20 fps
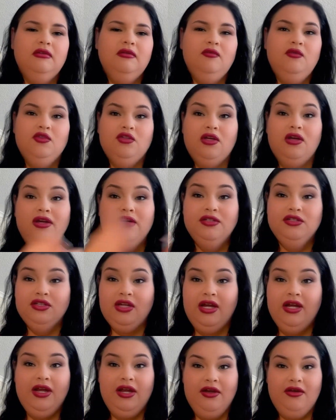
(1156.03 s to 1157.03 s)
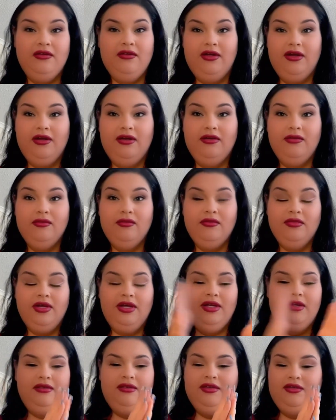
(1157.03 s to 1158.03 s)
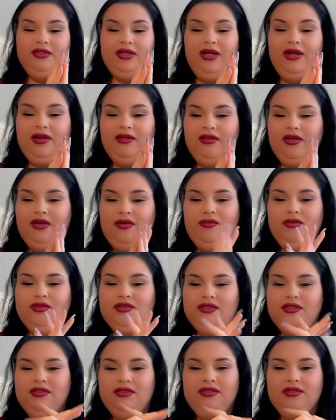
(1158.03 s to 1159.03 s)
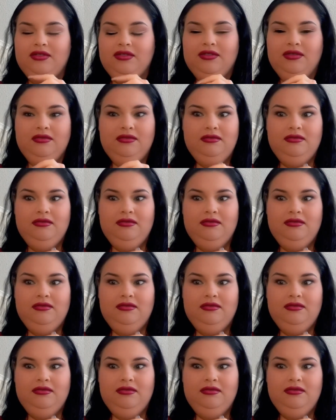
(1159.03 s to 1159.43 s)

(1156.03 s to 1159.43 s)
saw a giant clown. Like, the giant clown was just